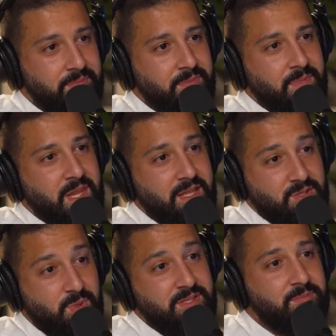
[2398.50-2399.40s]
Mm-hmm.
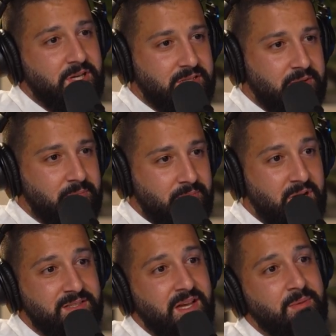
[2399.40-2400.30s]
It's wasting my time. My